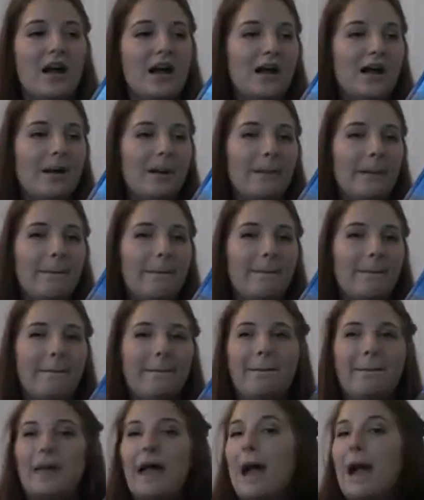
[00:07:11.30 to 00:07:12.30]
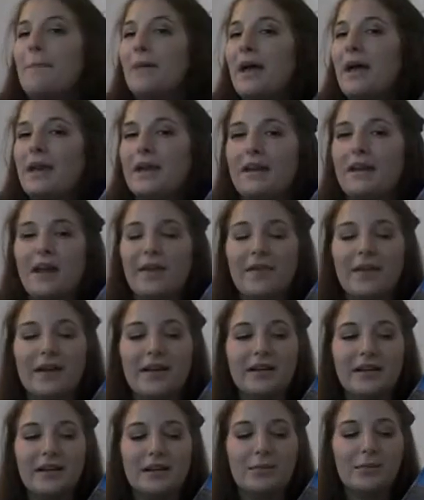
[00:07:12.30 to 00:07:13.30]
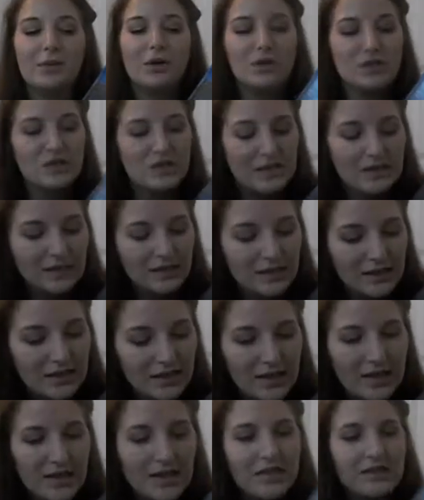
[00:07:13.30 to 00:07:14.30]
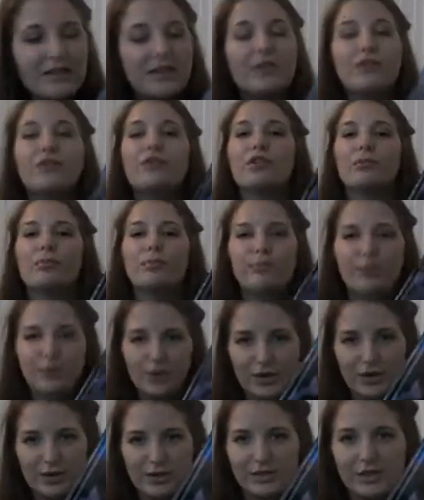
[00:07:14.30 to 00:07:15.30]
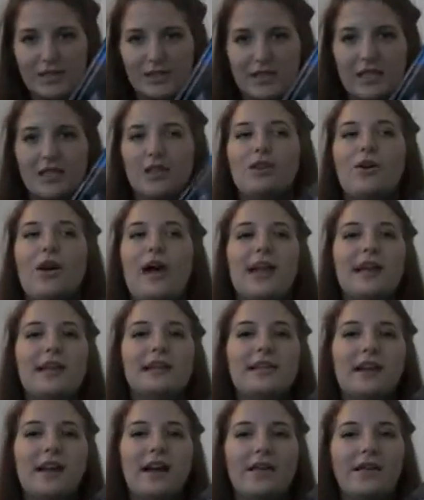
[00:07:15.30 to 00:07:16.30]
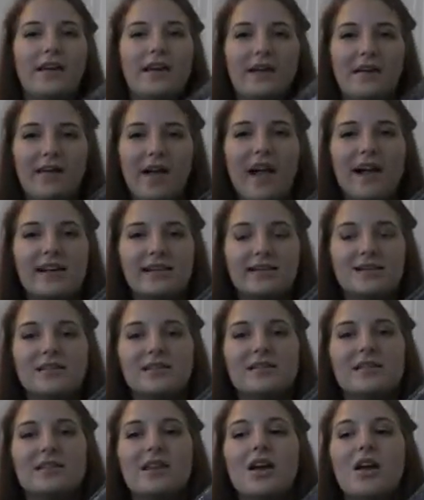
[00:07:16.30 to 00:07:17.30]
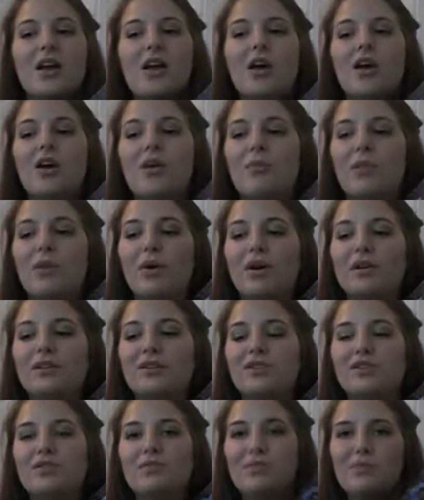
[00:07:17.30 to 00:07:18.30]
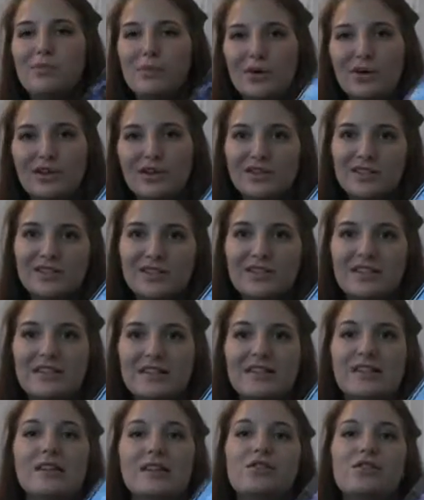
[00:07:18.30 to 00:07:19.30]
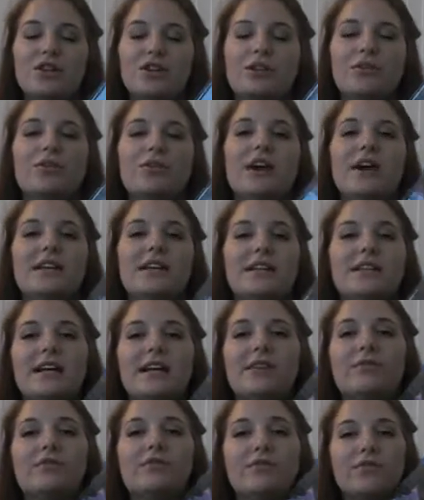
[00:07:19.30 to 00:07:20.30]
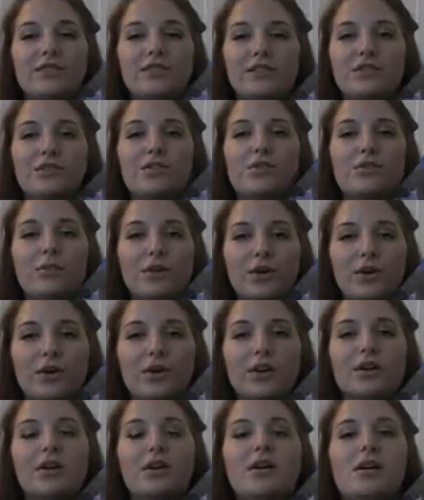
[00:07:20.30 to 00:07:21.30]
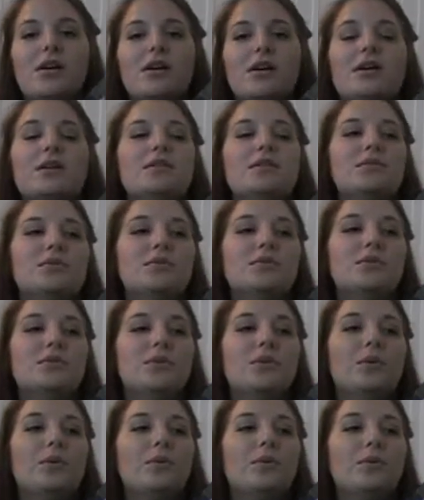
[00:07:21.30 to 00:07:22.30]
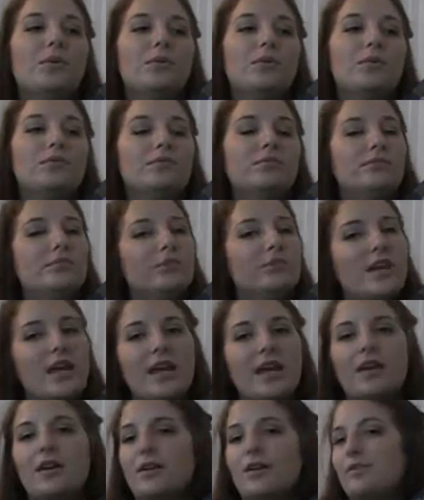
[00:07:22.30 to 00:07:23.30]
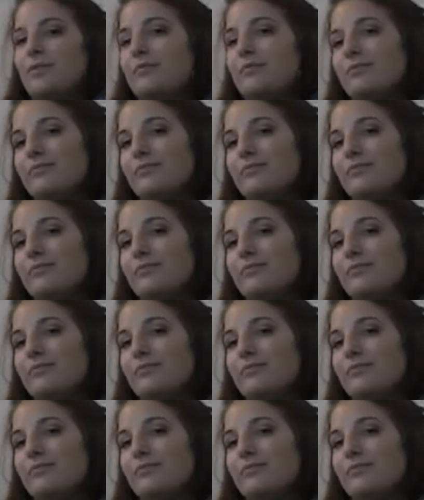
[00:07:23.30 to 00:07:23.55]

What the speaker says: I'm not an online kind of person. Like for books, like, I can take online classes, but just books in general, I need to have a physical book to take,